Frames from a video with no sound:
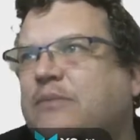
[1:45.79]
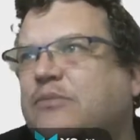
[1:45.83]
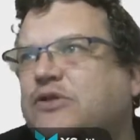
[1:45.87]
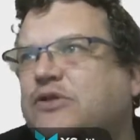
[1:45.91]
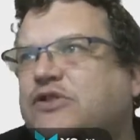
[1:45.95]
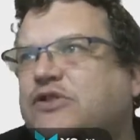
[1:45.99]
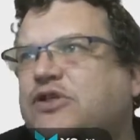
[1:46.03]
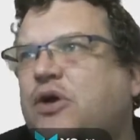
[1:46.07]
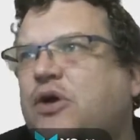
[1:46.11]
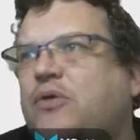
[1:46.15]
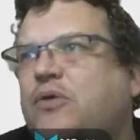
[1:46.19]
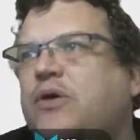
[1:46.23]

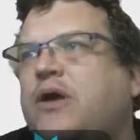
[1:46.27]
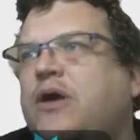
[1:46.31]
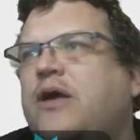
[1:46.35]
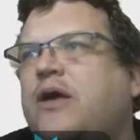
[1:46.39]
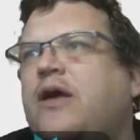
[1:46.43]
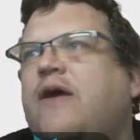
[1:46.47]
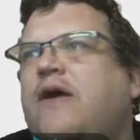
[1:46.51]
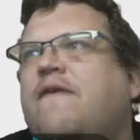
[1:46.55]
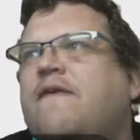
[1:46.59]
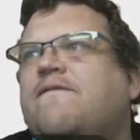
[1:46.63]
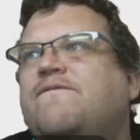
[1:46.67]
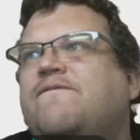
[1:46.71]
So
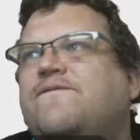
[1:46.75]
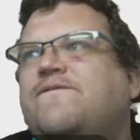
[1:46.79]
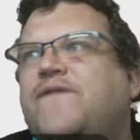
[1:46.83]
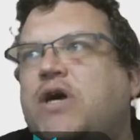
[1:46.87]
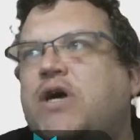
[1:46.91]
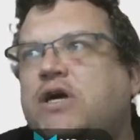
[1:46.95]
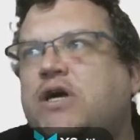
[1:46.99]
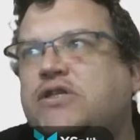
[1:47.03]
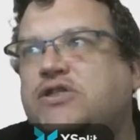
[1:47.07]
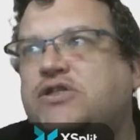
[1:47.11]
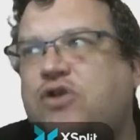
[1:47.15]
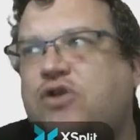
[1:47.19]

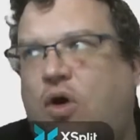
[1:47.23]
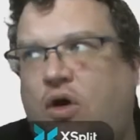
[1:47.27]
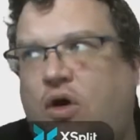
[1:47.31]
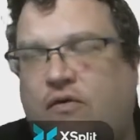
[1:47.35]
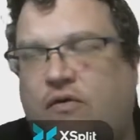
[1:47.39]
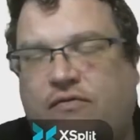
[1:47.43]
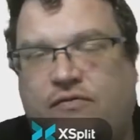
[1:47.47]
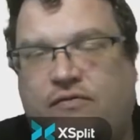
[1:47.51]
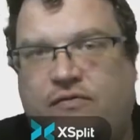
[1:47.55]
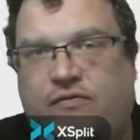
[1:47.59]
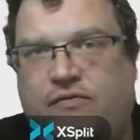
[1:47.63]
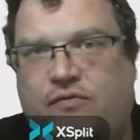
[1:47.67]
first
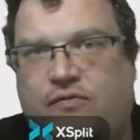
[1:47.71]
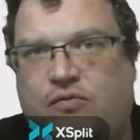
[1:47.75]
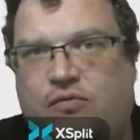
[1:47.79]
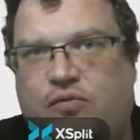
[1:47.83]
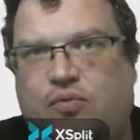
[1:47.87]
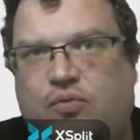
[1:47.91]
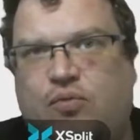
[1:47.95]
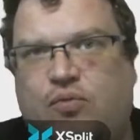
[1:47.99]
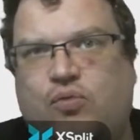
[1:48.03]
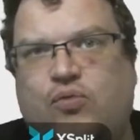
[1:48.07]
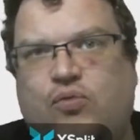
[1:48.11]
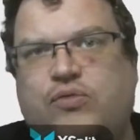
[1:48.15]
off,
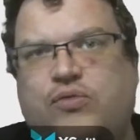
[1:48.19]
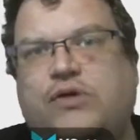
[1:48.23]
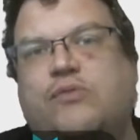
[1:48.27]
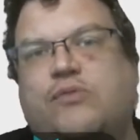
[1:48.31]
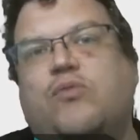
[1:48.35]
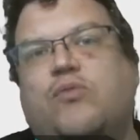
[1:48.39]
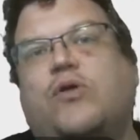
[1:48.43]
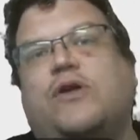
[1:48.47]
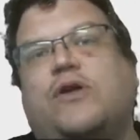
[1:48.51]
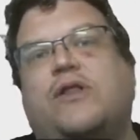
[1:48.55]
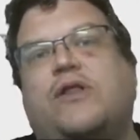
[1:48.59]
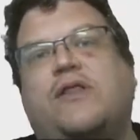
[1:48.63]
you
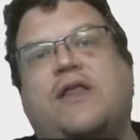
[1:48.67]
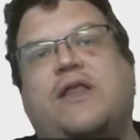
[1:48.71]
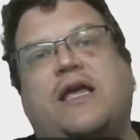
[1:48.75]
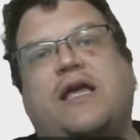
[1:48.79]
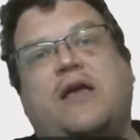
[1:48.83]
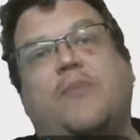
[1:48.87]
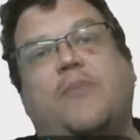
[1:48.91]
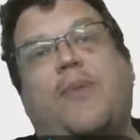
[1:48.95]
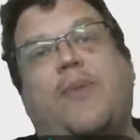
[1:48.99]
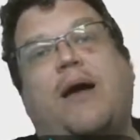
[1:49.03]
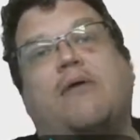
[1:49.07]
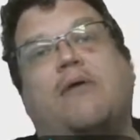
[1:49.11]
want to think
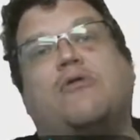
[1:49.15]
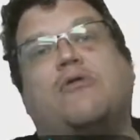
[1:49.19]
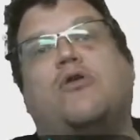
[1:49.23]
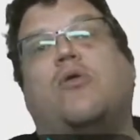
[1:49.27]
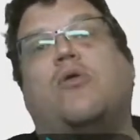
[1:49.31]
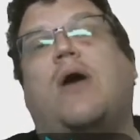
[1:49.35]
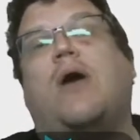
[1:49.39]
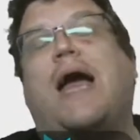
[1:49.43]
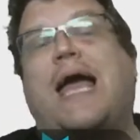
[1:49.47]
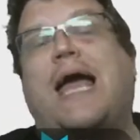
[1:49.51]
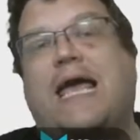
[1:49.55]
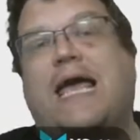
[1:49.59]
about your
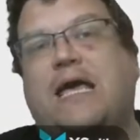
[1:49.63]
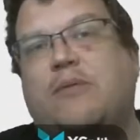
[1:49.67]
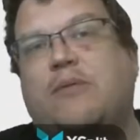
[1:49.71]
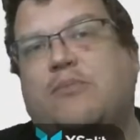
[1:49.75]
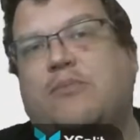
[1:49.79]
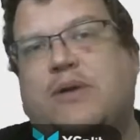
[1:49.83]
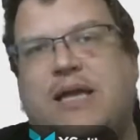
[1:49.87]
aim.